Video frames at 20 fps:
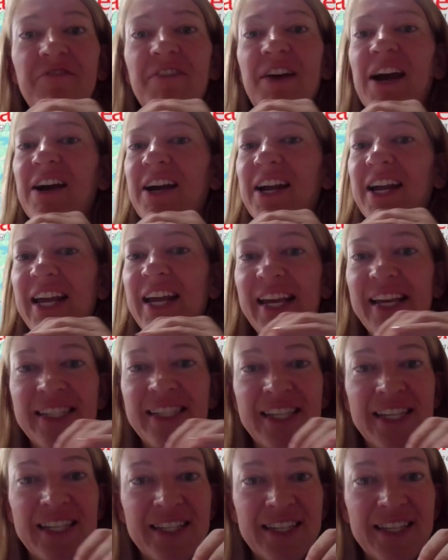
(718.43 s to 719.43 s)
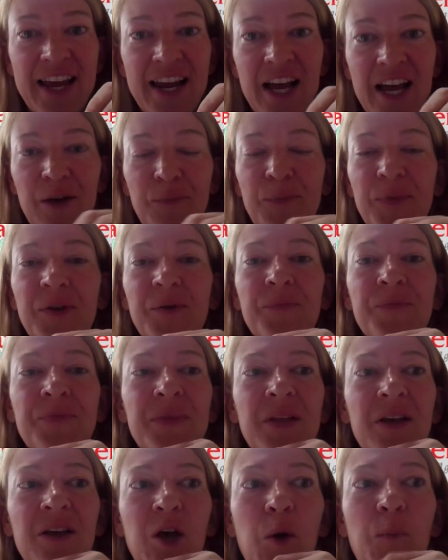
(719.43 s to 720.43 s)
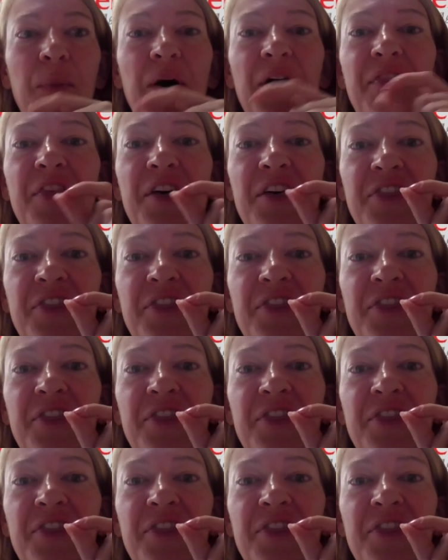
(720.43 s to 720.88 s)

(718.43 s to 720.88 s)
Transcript: very easy setup. But the